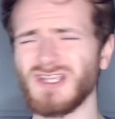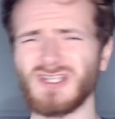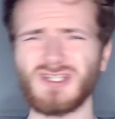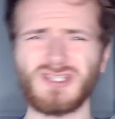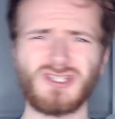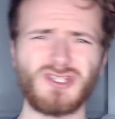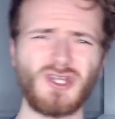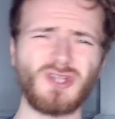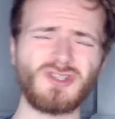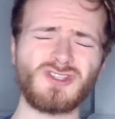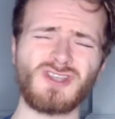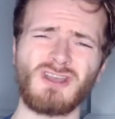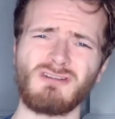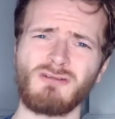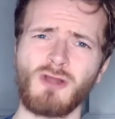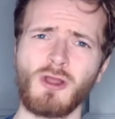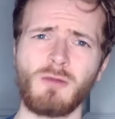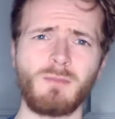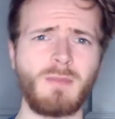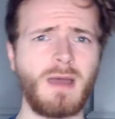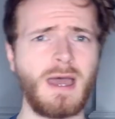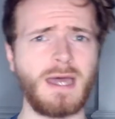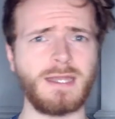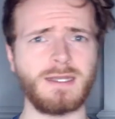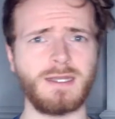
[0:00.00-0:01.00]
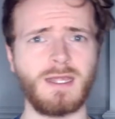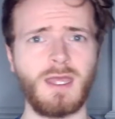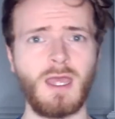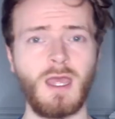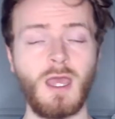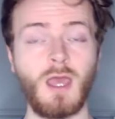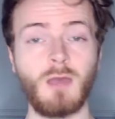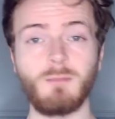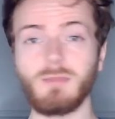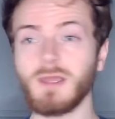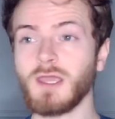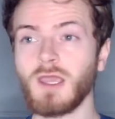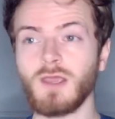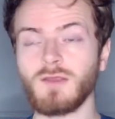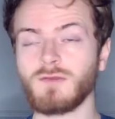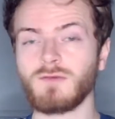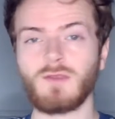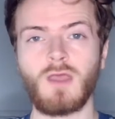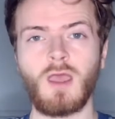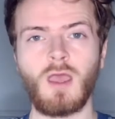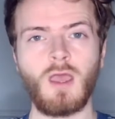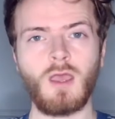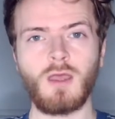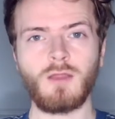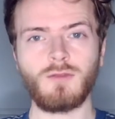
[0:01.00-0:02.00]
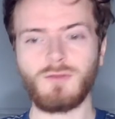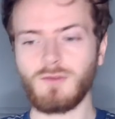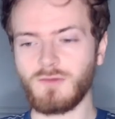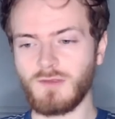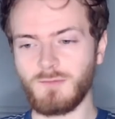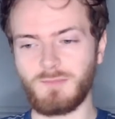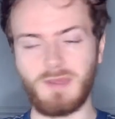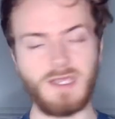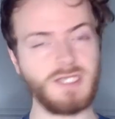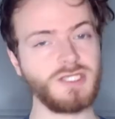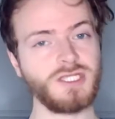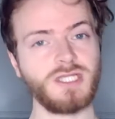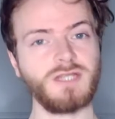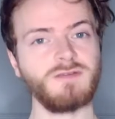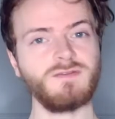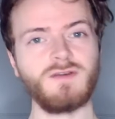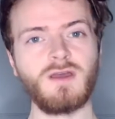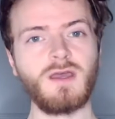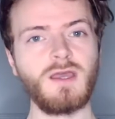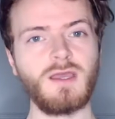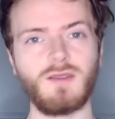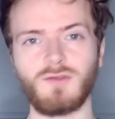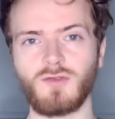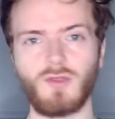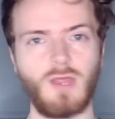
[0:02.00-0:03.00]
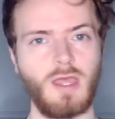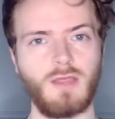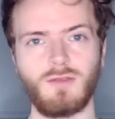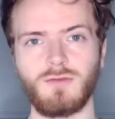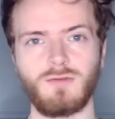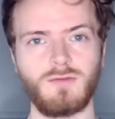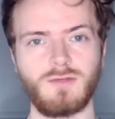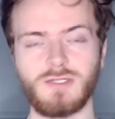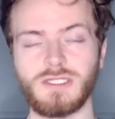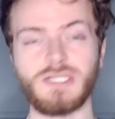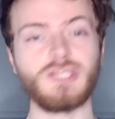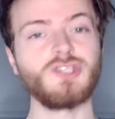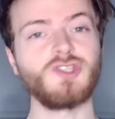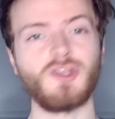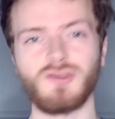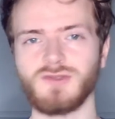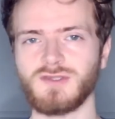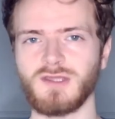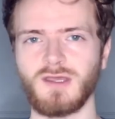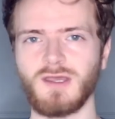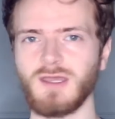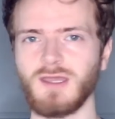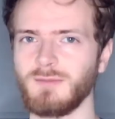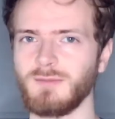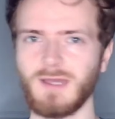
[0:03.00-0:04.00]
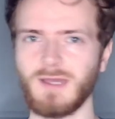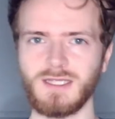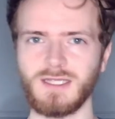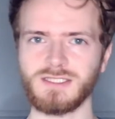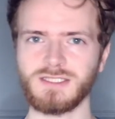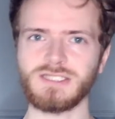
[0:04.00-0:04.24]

shut her up, man. Because the depiction of her is she's done dirty, mate.